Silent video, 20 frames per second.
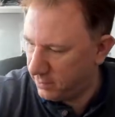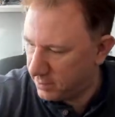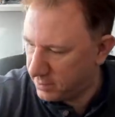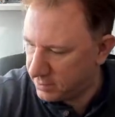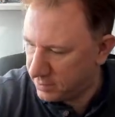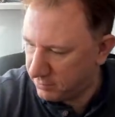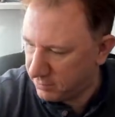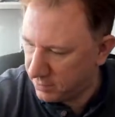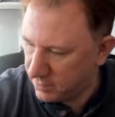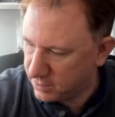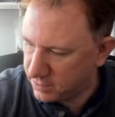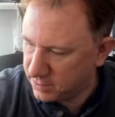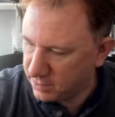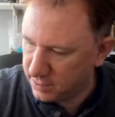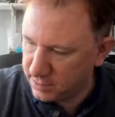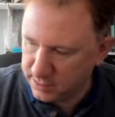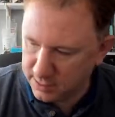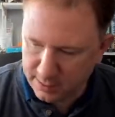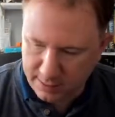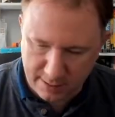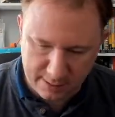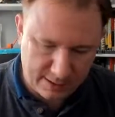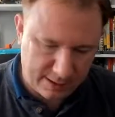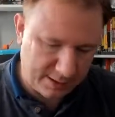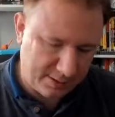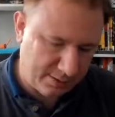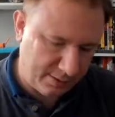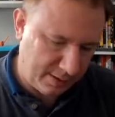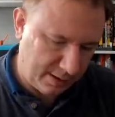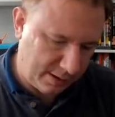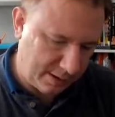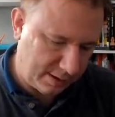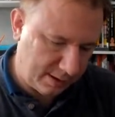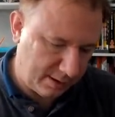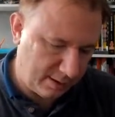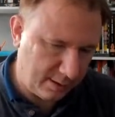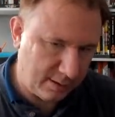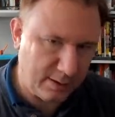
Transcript: Let's see what yesterday's card had on it.